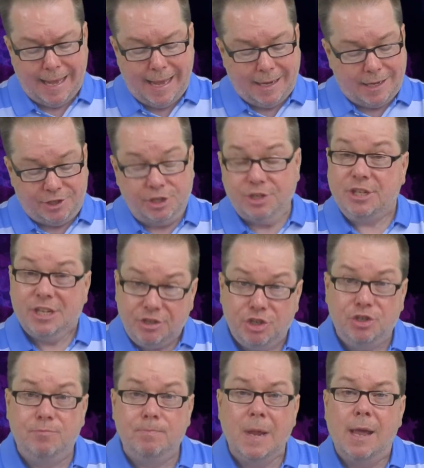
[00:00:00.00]
Because you see,
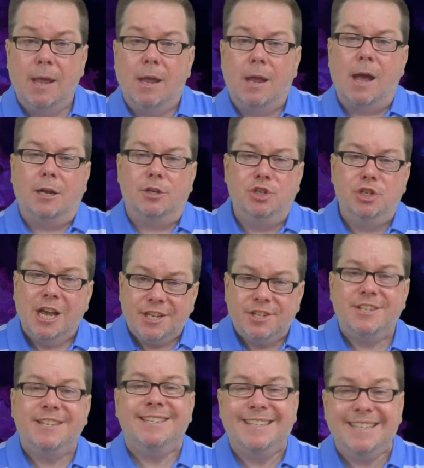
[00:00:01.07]
uh,
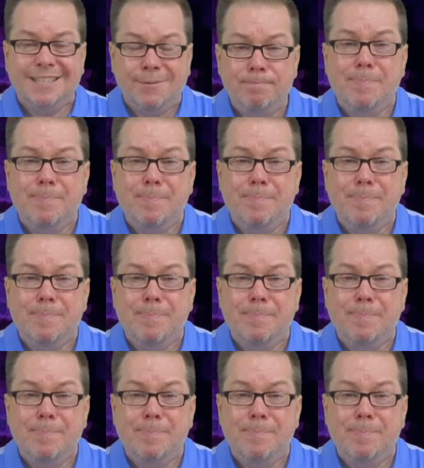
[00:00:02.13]
justice is